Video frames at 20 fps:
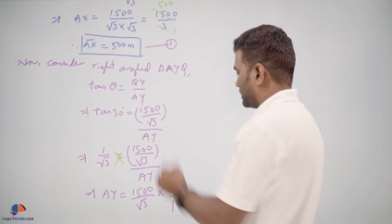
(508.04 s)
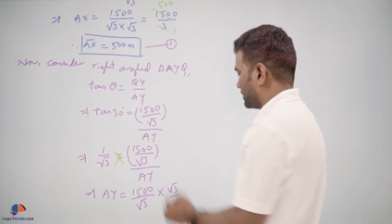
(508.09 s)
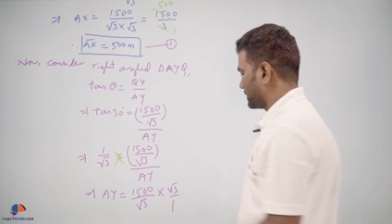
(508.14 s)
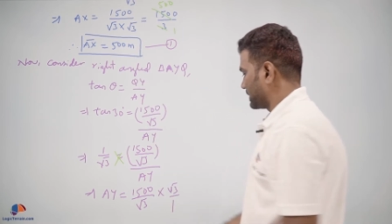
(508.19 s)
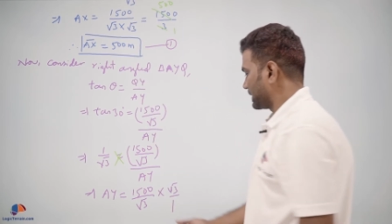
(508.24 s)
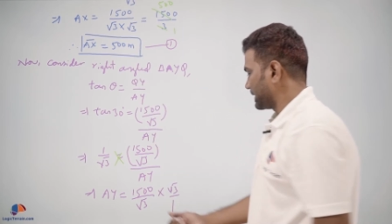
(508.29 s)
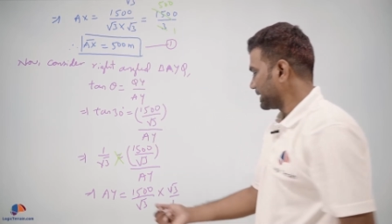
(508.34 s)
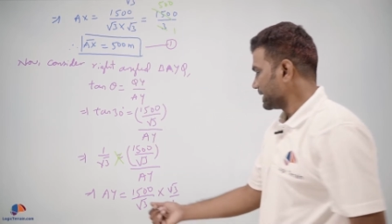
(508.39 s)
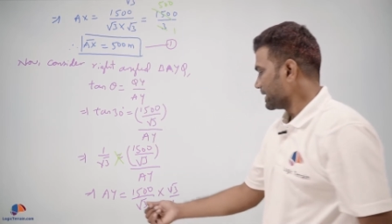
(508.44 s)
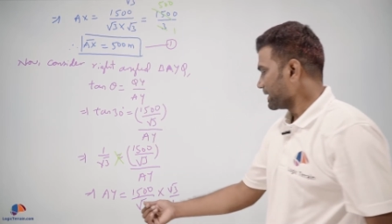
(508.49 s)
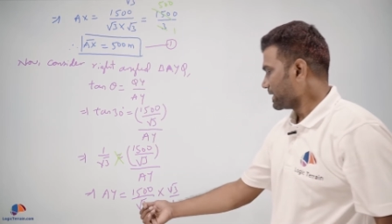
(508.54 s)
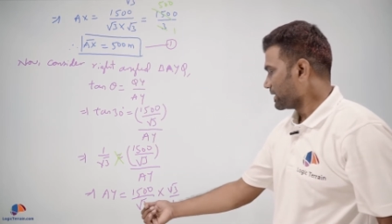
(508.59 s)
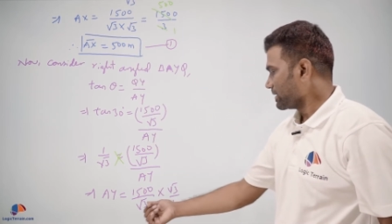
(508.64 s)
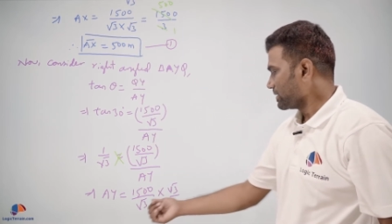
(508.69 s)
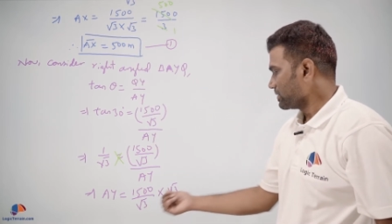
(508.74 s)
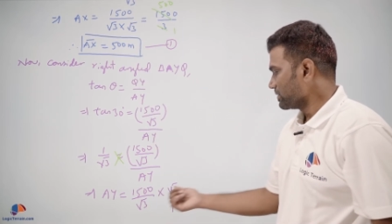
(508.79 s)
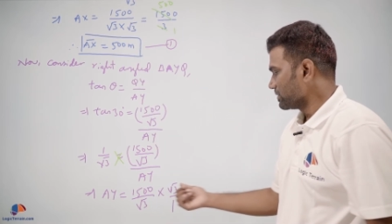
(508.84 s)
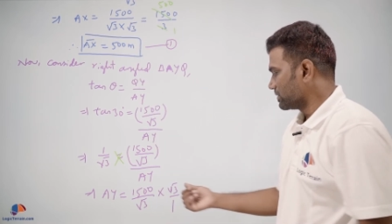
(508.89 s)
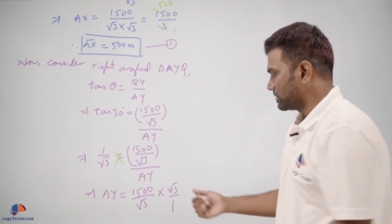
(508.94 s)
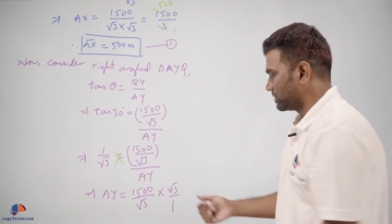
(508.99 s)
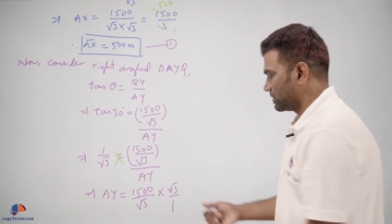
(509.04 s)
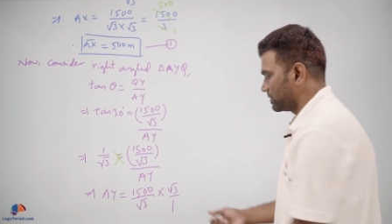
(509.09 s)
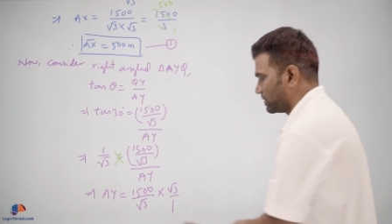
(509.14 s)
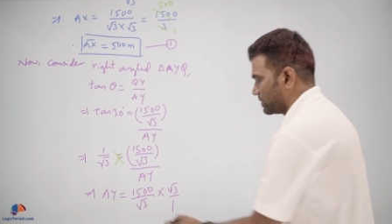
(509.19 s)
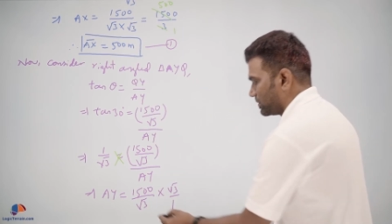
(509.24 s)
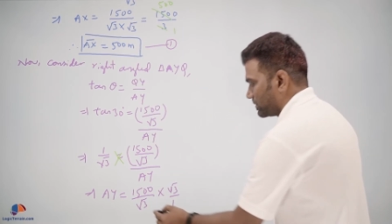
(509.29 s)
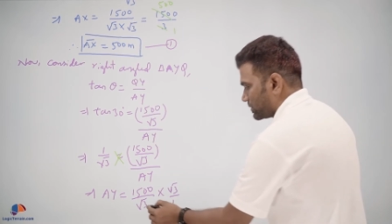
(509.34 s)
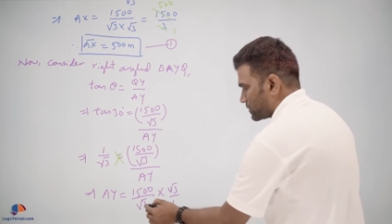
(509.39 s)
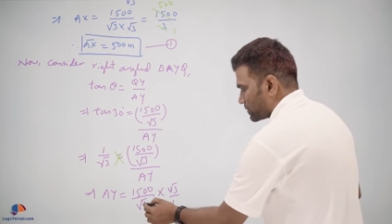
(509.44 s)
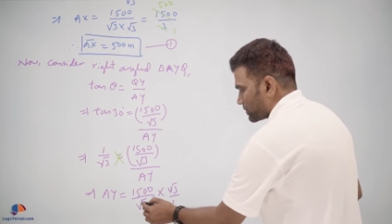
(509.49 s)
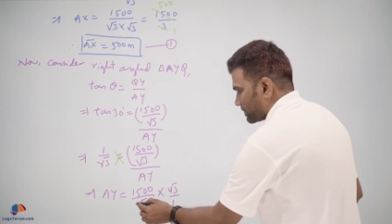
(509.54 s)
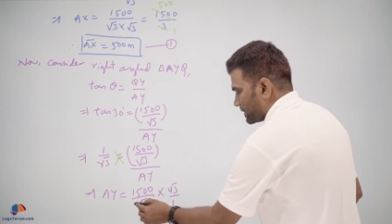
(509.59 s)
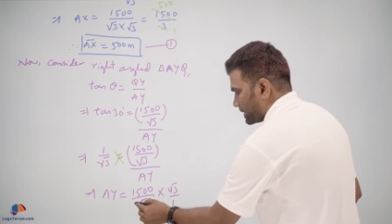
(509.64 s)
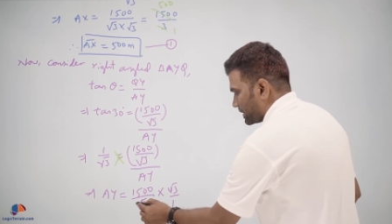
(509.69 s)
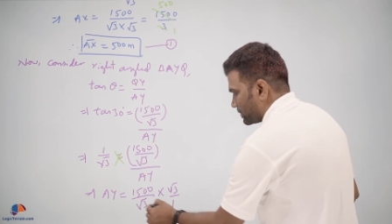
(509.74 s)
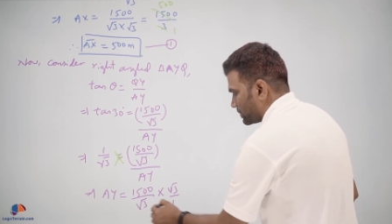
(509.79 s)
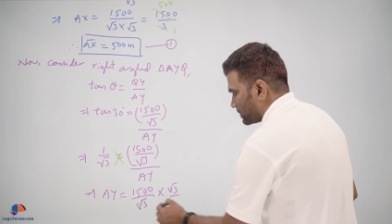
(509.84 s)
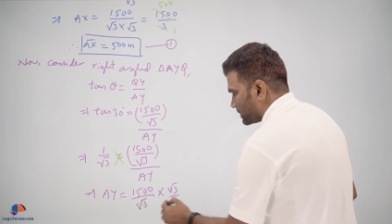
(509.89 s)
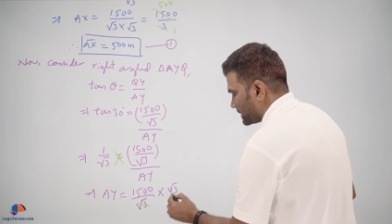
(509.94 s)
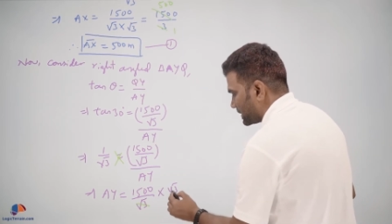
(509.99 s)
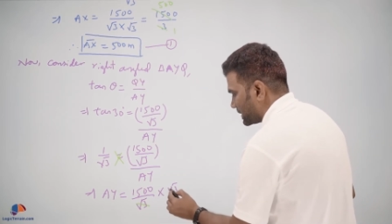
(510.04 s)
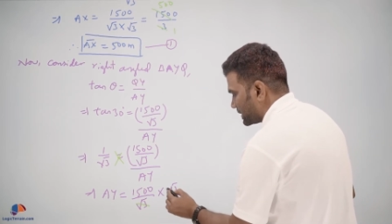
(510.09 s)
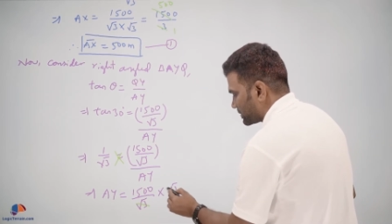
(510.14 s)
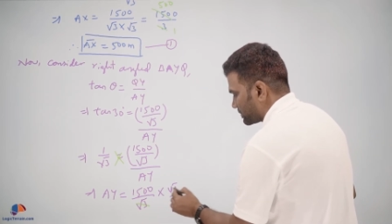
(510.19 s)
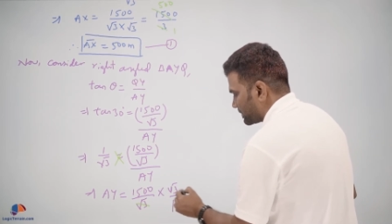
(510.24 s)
Again square root 3